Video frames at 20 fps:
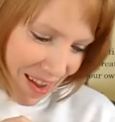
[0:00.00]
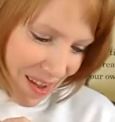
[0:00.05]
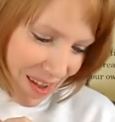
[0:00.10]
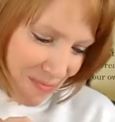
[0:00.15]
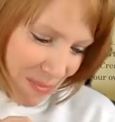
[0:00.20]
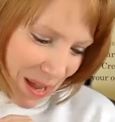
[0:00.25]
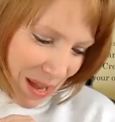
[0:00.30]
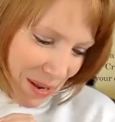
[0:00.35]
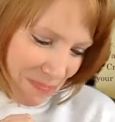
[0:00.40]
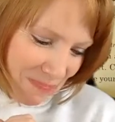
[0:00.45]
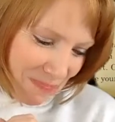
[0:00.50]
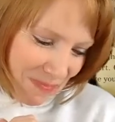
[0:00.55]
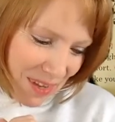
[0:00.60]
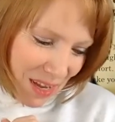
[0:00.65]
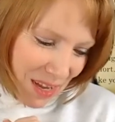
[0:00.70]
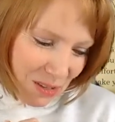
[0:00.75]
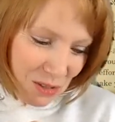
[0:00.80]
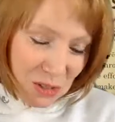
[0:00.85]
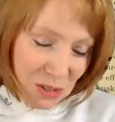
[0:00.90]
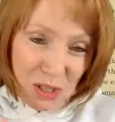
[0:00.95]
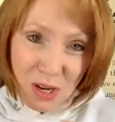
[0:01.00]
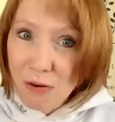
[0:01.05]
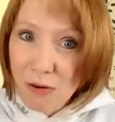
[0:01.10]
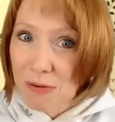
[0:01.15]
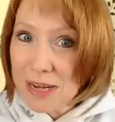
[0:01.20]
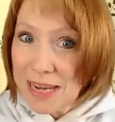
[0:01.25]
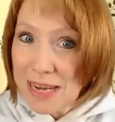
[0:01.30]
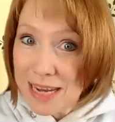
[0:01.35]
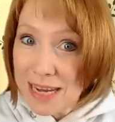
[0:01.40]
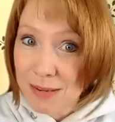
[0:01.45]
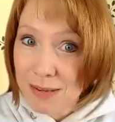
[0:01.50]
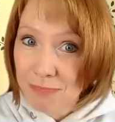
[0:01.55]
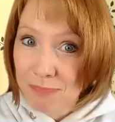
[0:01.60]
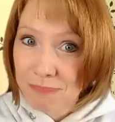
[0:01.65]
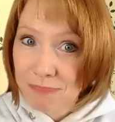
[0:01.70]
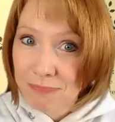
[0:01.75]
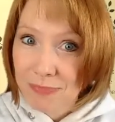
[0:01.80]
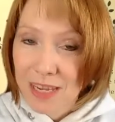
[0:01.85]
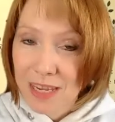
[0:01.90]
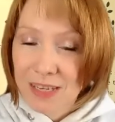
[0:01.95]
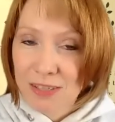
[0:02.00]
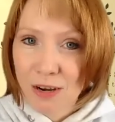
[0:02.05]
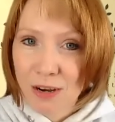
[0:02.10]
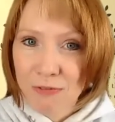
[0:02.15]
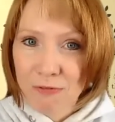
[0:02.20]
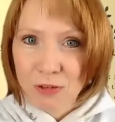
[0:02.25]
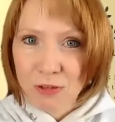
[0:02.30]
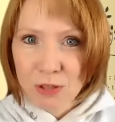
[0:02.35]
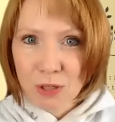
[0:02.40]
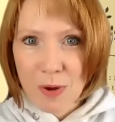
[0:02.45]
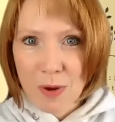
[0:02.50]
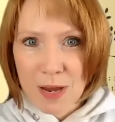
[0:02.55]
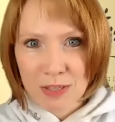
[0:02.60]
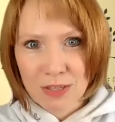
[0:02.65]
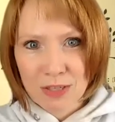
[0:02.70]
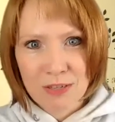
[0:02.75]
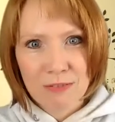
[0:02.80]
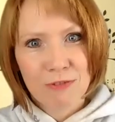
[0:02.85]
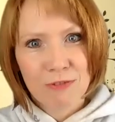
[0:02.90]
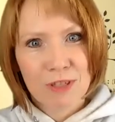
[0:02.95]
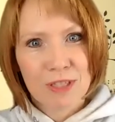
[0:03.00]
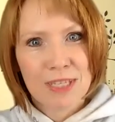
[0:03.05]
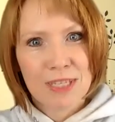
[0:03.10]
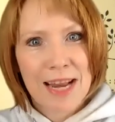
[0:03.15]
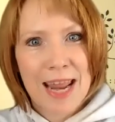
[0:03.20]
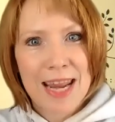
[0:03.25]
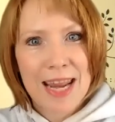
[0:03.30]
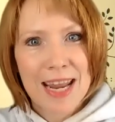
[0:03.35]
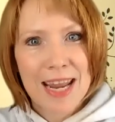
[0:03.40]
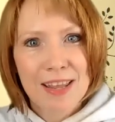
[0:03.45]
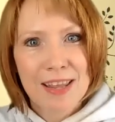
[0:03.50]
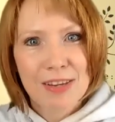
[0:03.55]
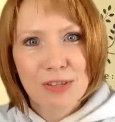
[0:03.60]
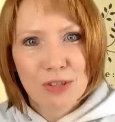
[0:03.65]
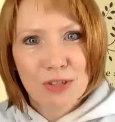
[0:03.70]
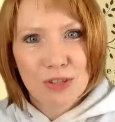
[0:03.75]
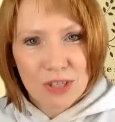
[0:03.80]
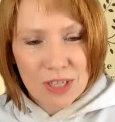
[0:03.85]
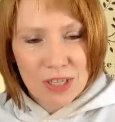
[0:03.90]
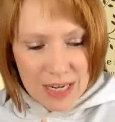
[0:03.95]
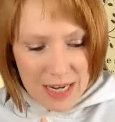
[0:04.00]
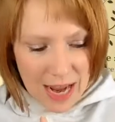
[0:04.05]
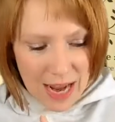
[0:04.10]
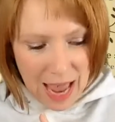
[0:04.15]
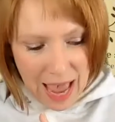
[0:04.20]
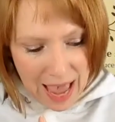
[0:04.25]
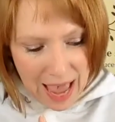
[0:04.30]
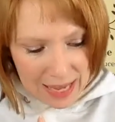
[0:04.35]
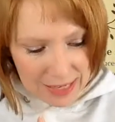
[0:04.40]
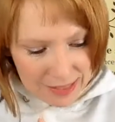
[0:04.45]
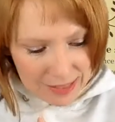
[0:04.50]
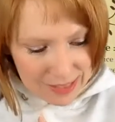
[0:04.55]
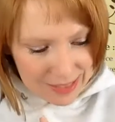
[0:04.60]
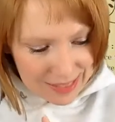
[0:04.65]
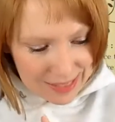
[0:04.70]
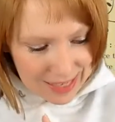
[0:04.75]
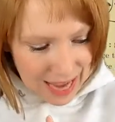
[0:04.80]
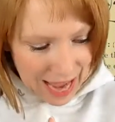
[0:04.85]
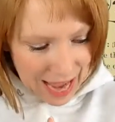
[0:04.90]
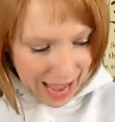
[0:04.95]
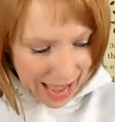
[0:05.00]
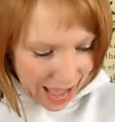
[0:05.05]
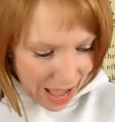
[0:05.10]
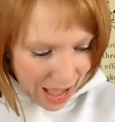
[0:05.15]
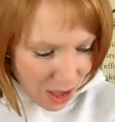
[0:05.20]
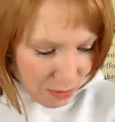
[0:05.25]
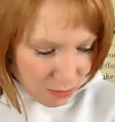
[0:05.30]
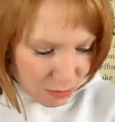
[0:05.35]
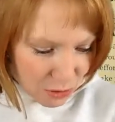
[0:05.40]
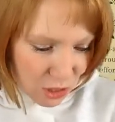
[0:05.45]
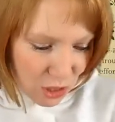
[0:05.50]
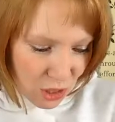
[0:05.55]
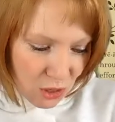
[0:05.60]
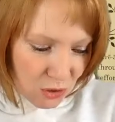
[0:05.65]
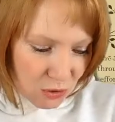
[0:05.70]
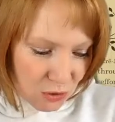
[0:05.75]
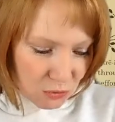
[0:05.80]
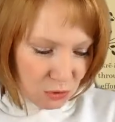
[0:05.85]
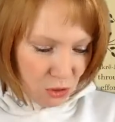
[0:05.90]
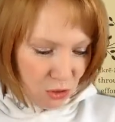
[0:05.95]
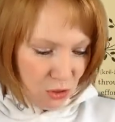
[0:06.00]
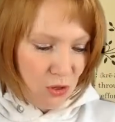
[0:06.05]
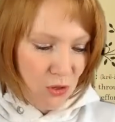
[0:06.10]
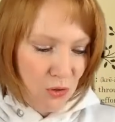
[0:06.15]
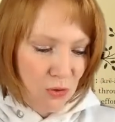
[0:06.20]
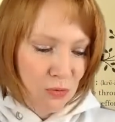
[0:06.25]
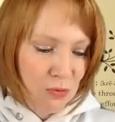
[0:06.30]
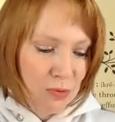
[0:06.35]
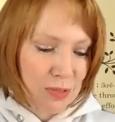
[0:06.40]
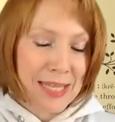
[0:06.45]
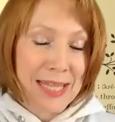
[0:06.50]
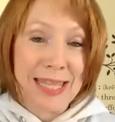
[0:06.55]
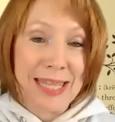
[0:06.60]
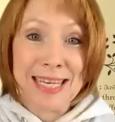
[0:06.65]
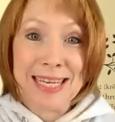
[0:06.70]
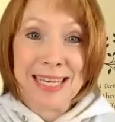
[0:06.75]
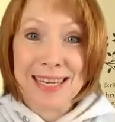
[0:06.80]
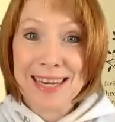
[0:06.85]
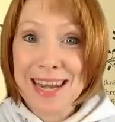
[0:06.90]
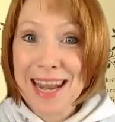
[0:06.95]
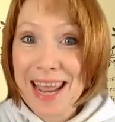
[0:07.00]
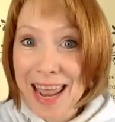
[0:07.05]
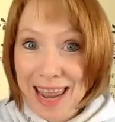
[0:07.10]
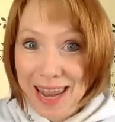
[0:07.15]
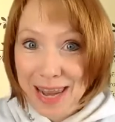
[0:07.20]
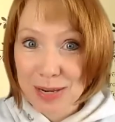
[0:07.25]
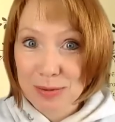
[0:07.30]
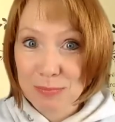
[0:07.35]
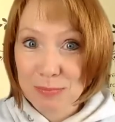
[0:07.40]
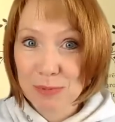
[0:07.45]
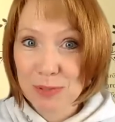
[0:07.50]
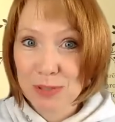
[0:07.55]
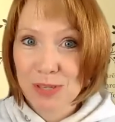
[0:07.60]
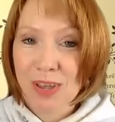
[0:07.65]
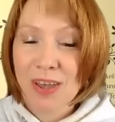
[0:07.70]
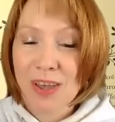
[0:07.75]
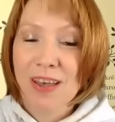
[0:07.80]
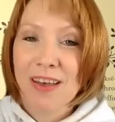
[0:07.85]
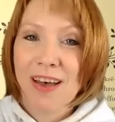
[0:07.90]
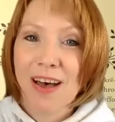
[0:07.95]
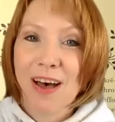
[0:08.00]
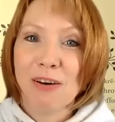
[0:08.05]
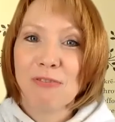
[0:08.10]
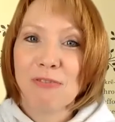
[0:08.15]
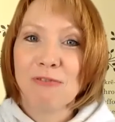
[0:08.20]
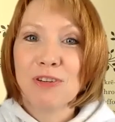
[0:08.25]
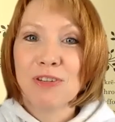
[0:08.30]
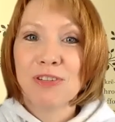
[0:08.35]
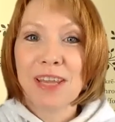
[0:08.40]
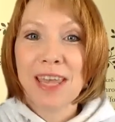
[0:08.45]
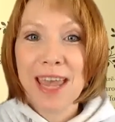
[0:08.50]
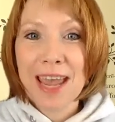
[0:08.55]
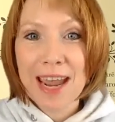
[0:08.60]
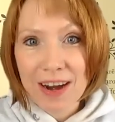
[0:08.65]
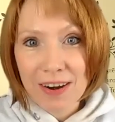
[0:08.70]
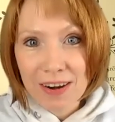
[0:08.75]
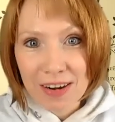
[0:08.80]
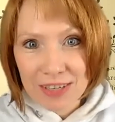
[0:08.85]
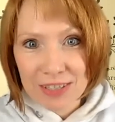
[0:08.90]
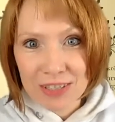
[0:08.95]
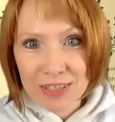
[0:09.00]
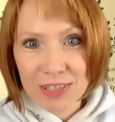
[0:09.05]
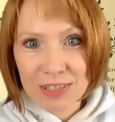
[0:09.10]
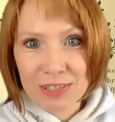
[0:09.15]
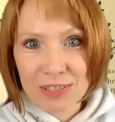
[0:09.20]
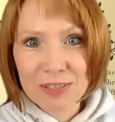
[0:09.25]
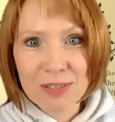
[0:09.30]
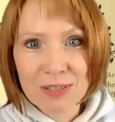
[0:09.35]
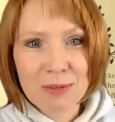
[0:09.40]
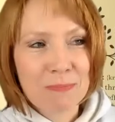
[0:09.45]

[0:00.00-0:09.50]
But Jody is our first question for today, and she asks, how do you choose the names of your characters?